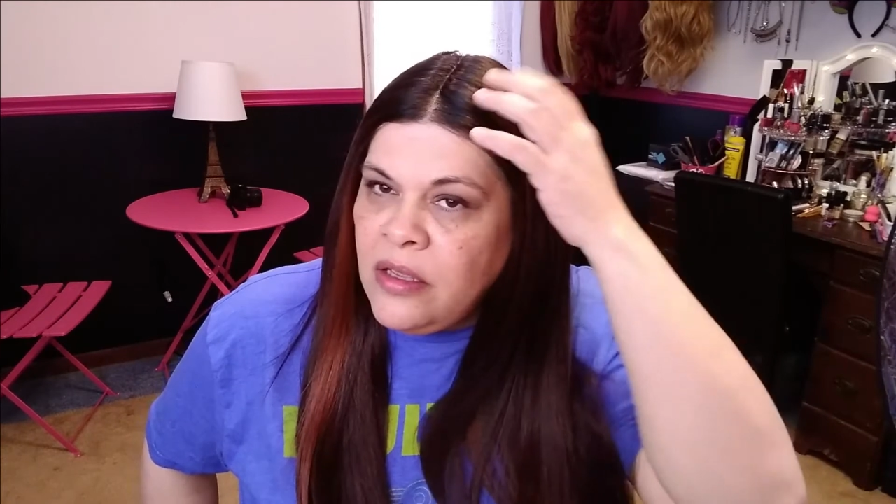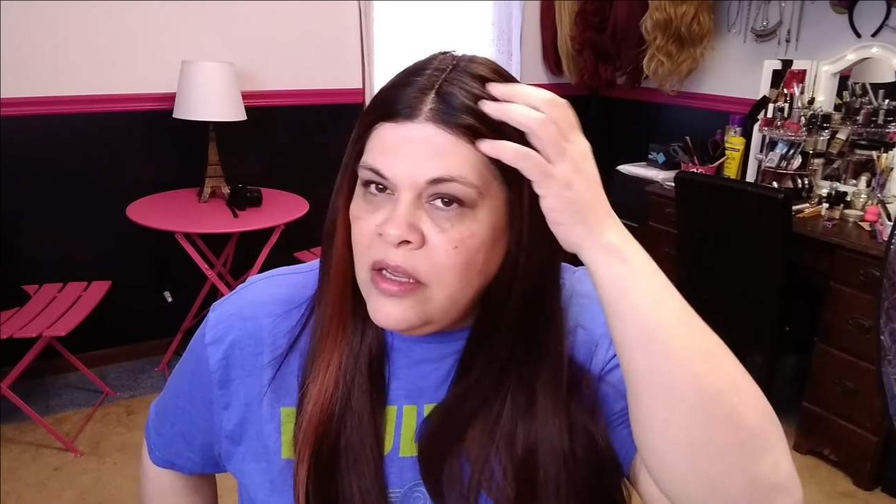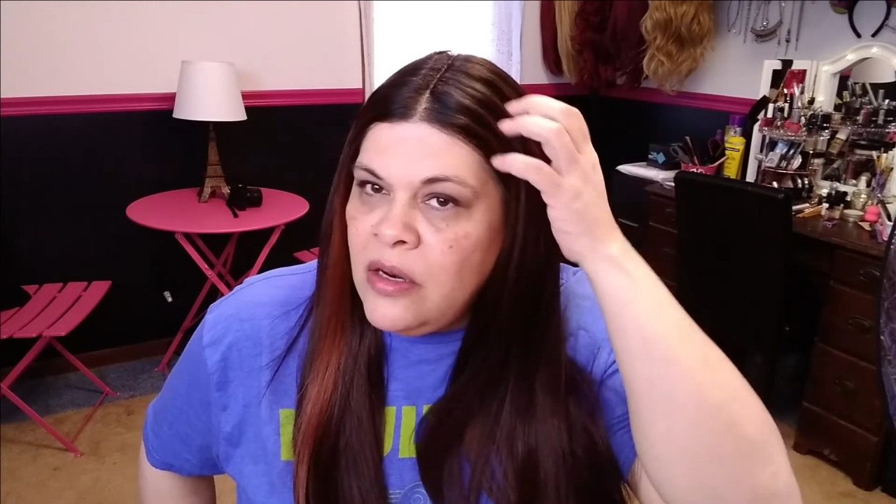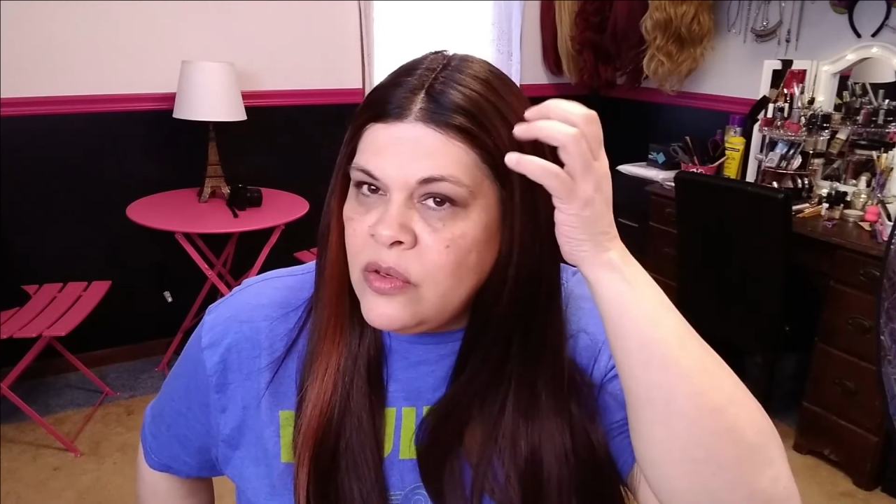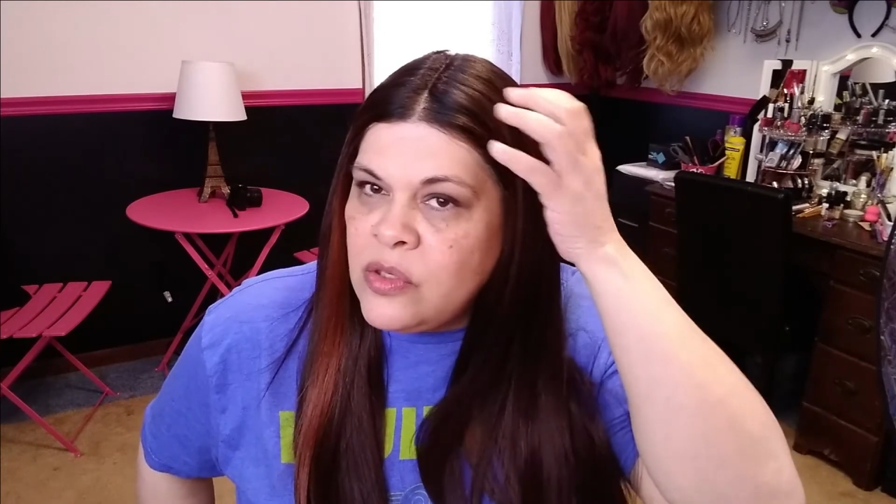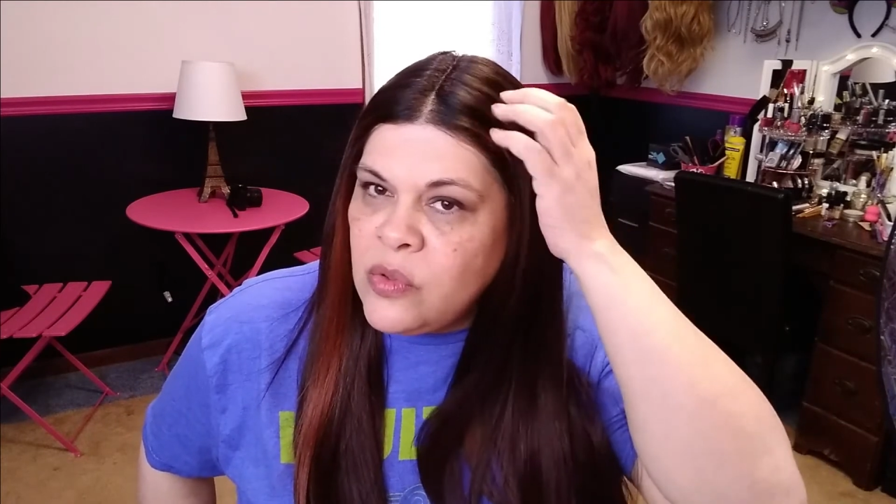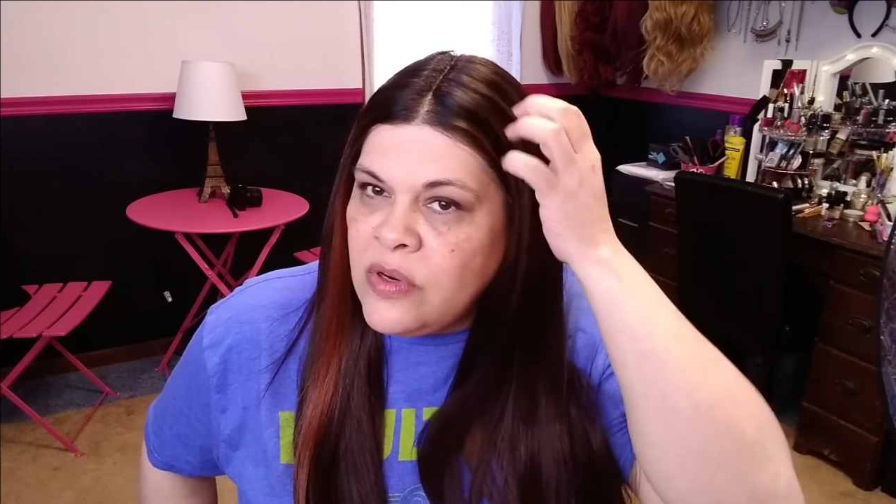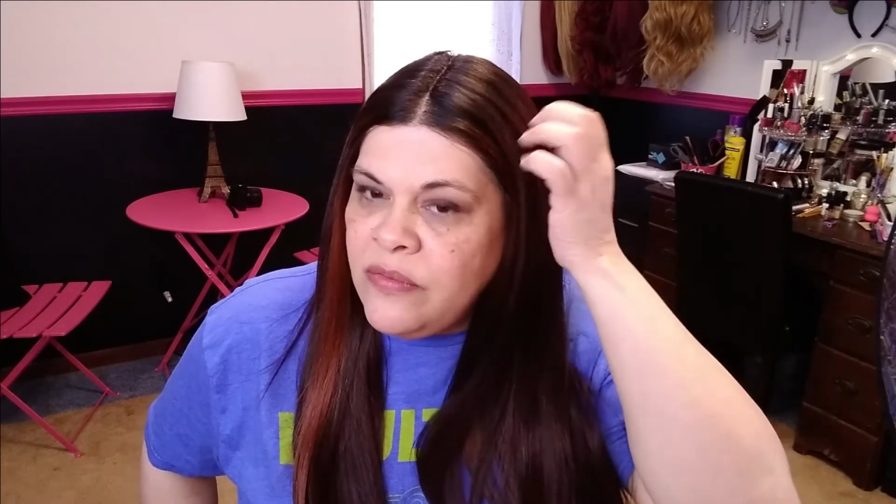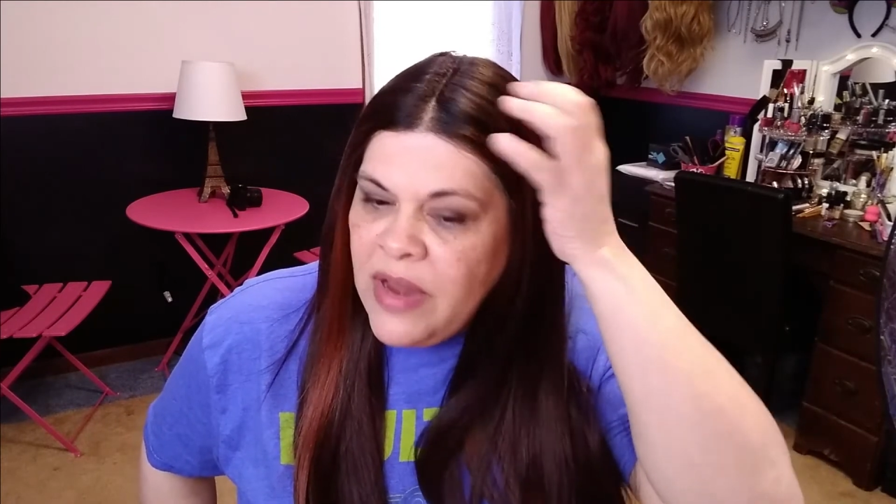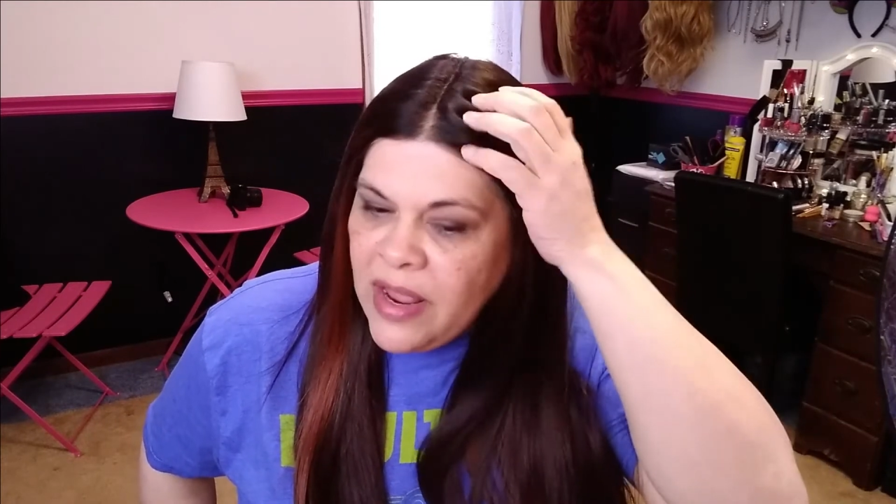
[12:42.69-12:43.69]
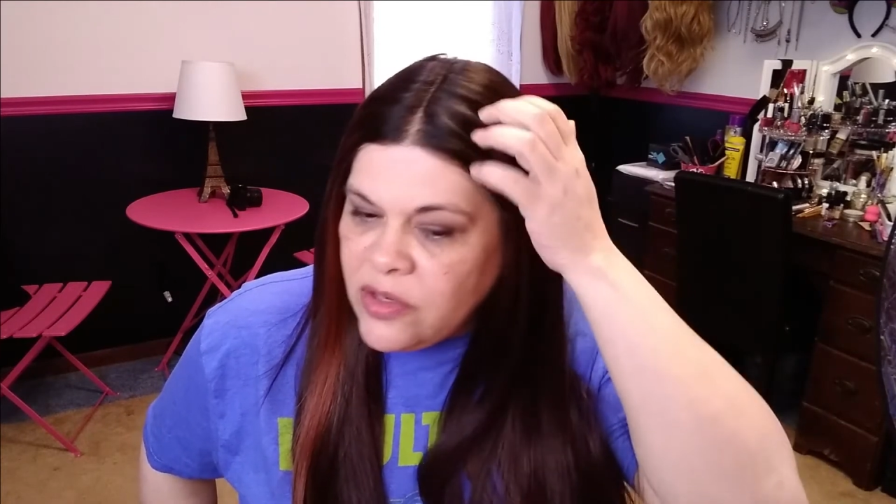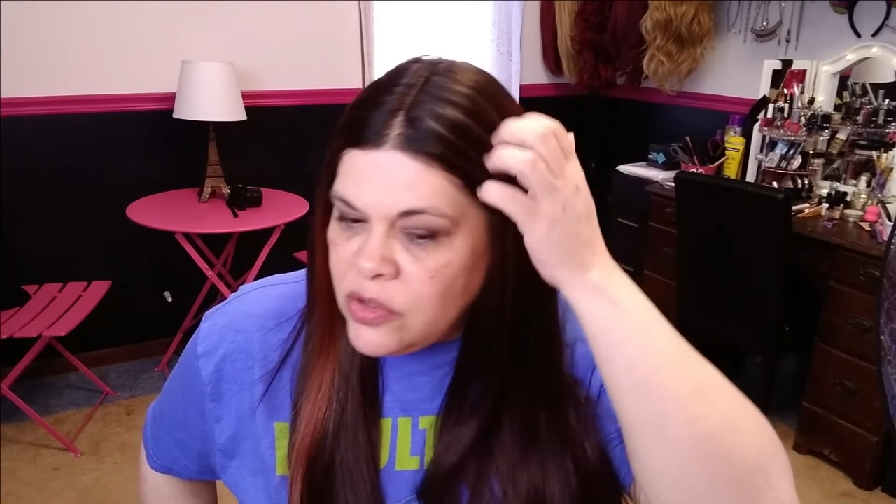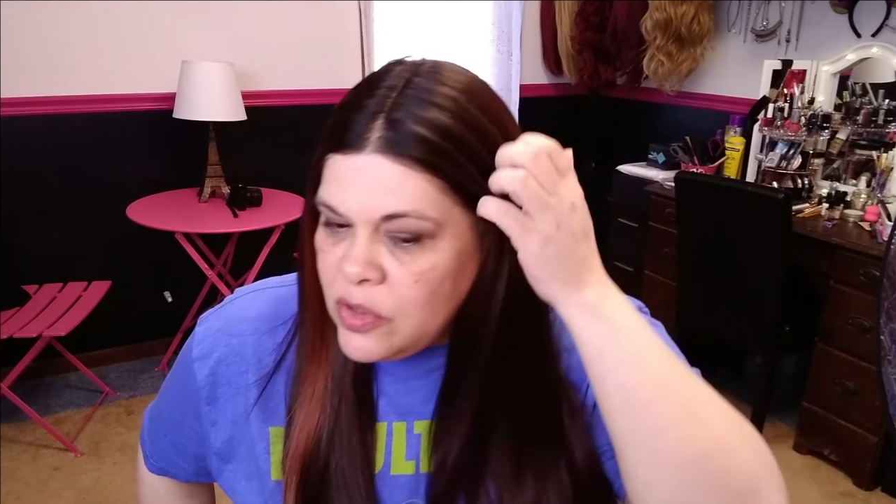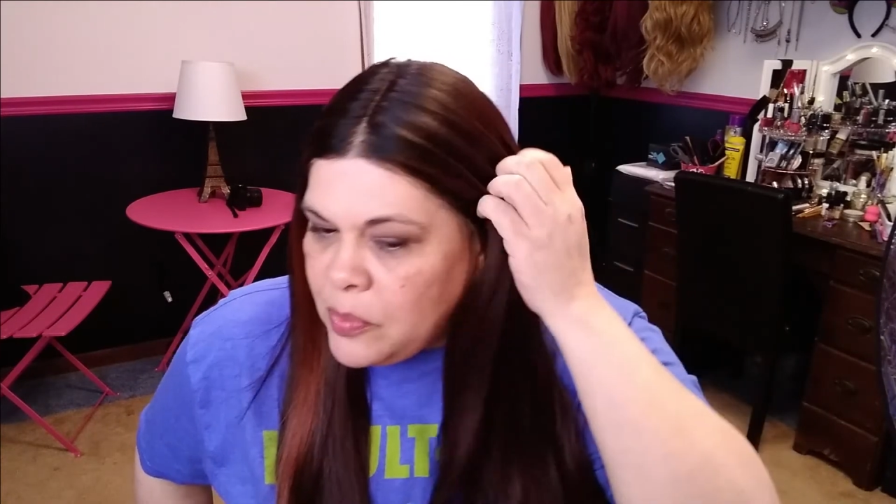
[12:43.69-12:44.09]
you know, sort of natural,